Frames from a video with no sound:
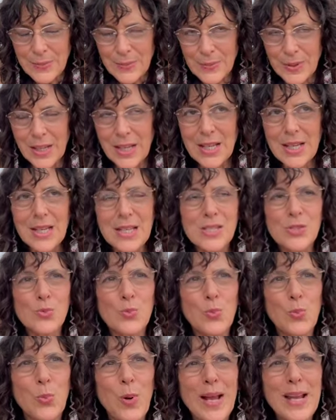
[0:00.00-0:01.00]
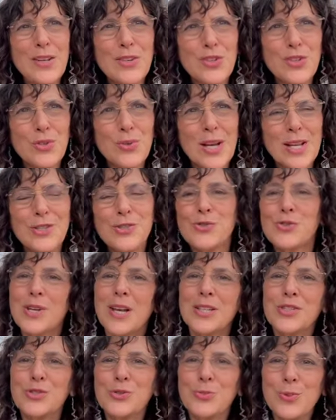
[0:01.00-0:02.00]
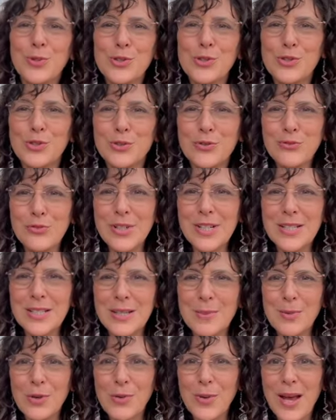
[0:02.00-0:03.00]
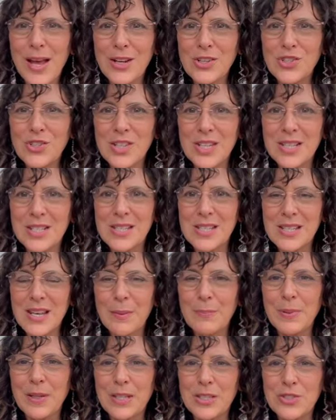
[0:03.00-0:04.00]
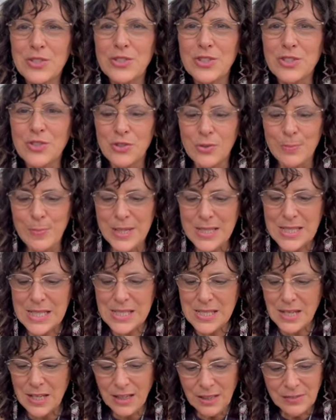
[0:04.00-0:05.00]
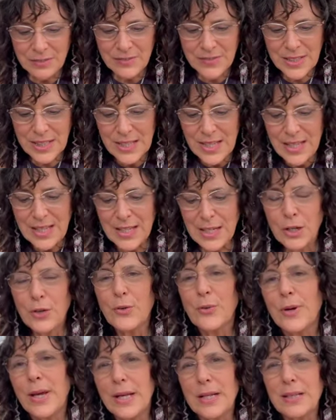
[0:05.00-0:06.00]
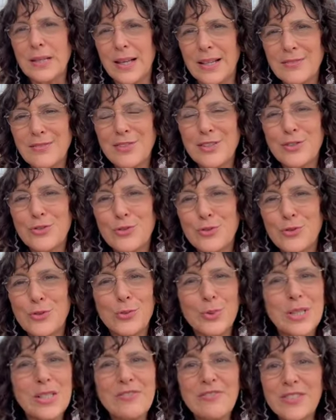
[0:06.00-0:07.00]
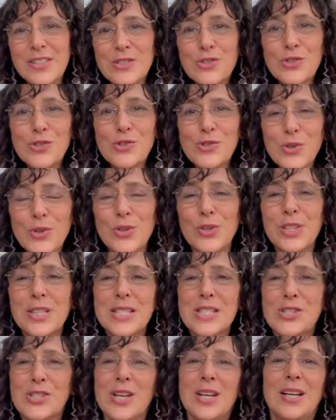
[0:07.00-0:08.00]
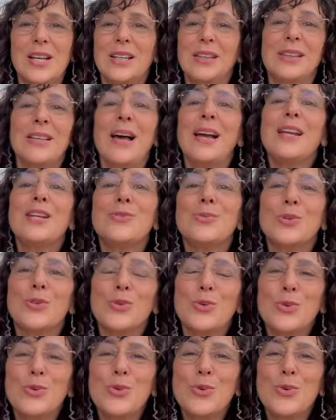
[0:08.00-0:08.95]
Because when you exercise your personal freedom, you actually can step into your best self and create a life that truly feeds your soul, that's aligned with who